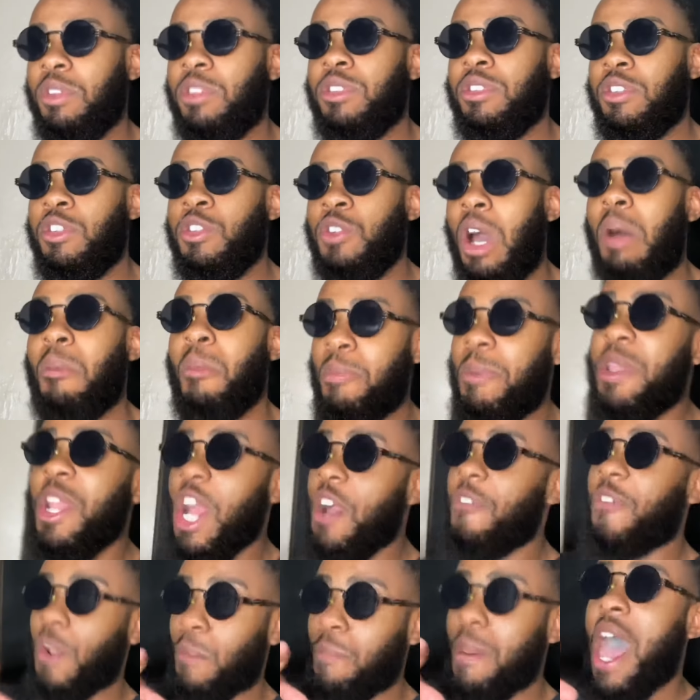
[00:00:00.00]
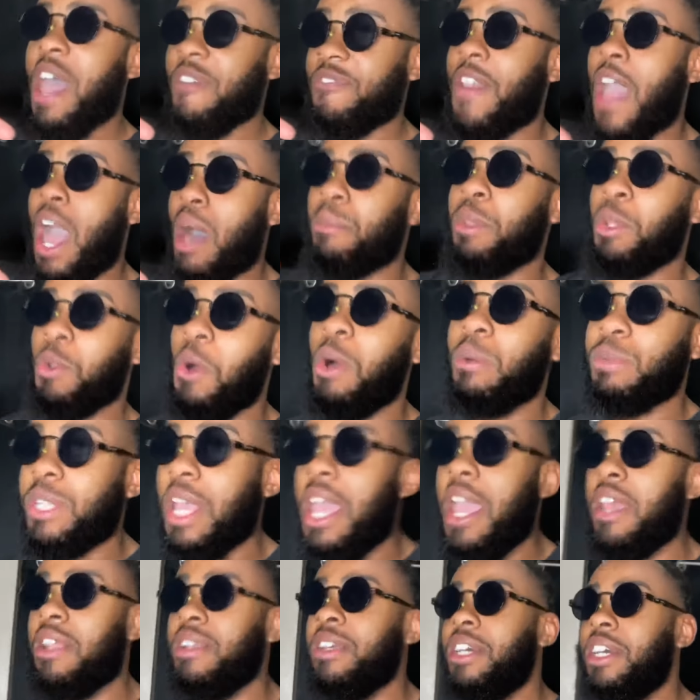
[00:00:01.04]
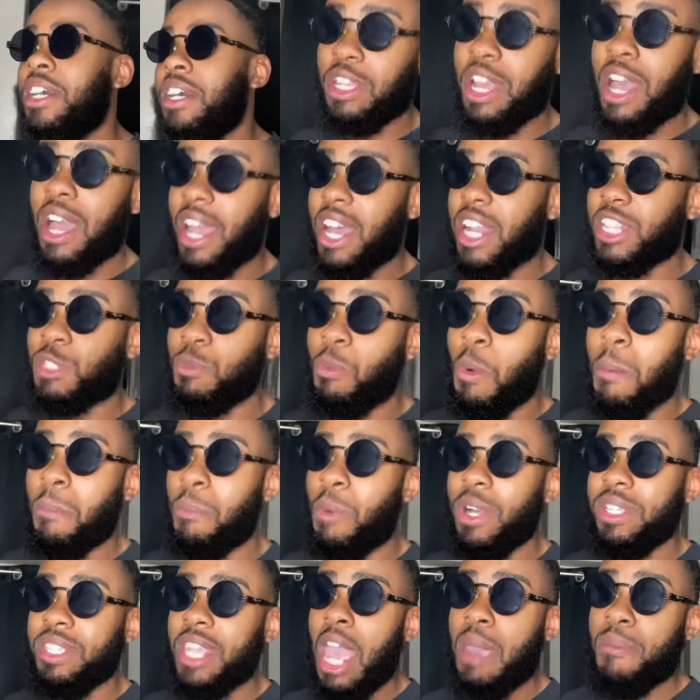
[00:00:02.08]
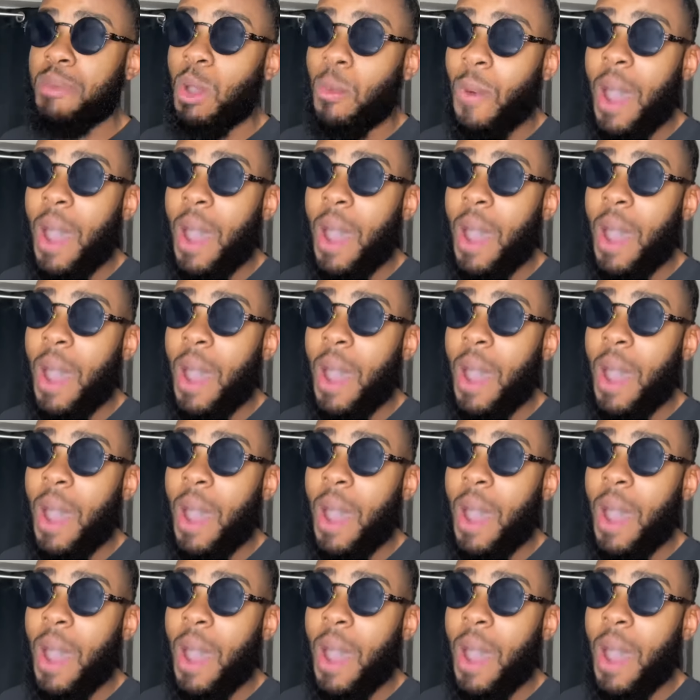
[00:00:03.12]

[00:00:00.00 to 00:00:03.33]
you know, I'm gonna be there for the Bat family. You know what I'm saying? I gotta support my boy Damian